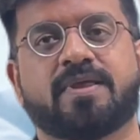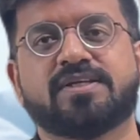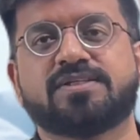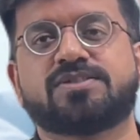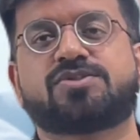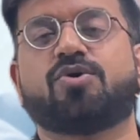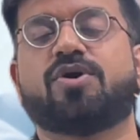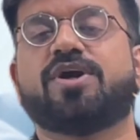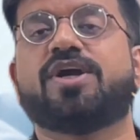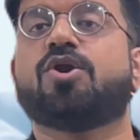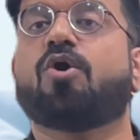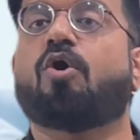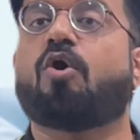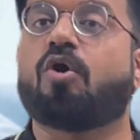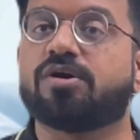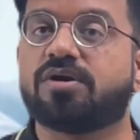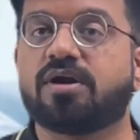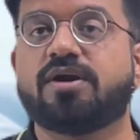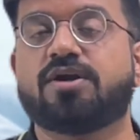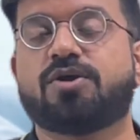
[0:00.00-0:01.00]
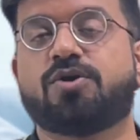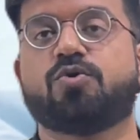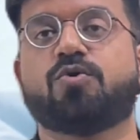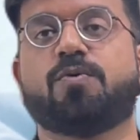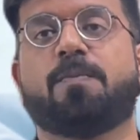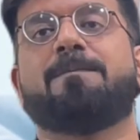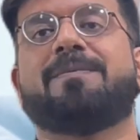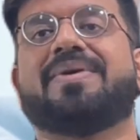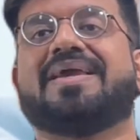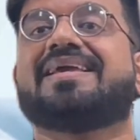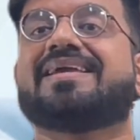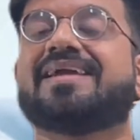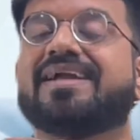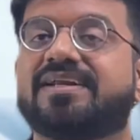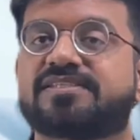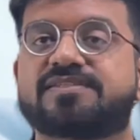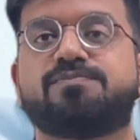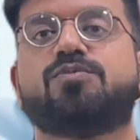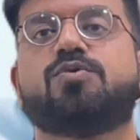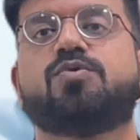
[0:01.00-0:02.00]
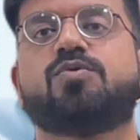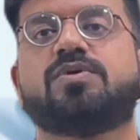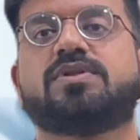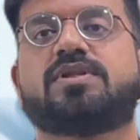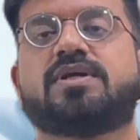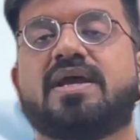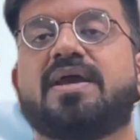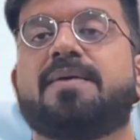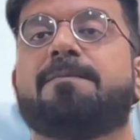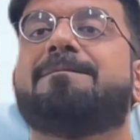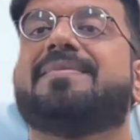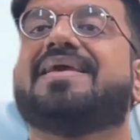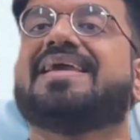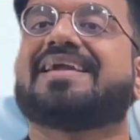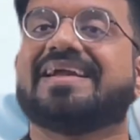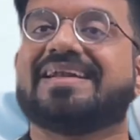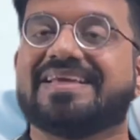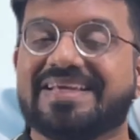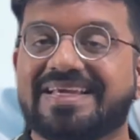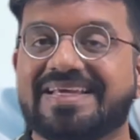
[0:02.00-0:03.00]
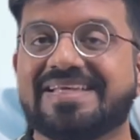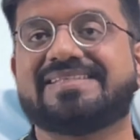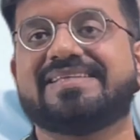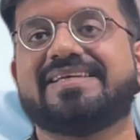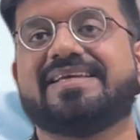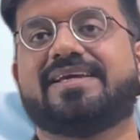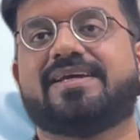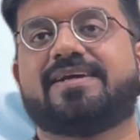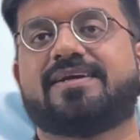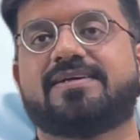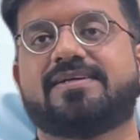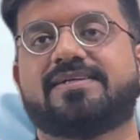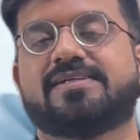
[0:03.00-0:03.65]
So in order to make it smooth, make it easy,